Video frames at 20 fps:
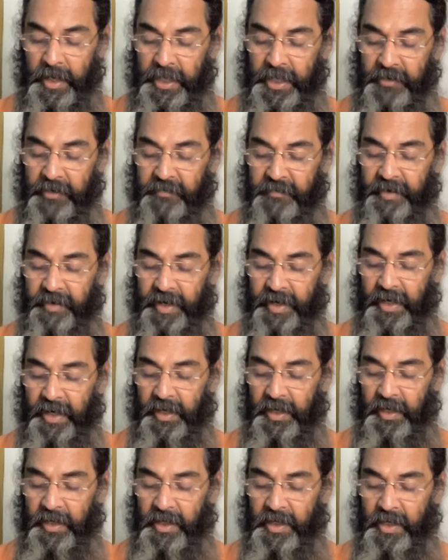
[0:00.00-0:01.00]

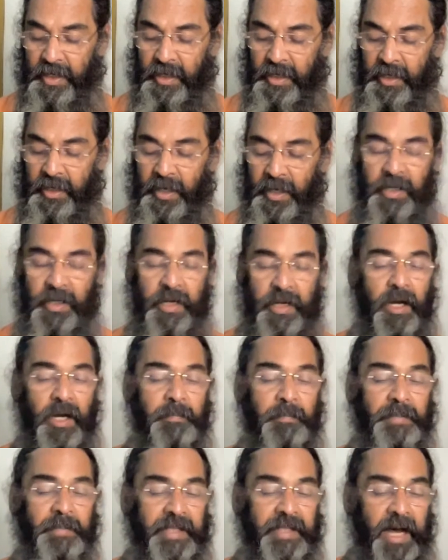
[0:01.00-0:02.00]
Kiva khadga
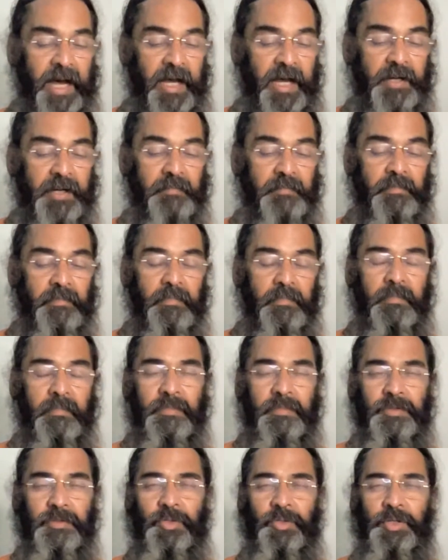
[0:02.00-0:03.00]
pidhanam.
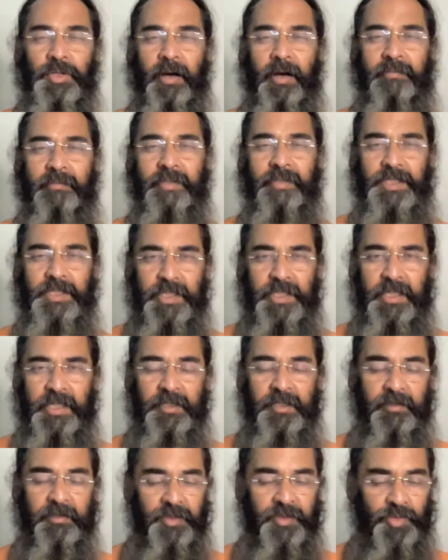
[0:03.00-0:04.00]
So you have the
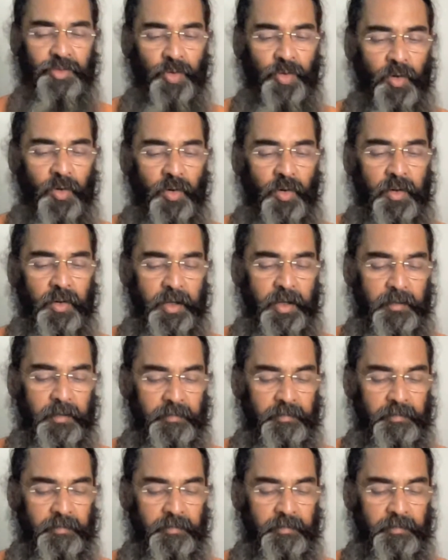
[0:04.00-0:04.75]
sheath of the sword.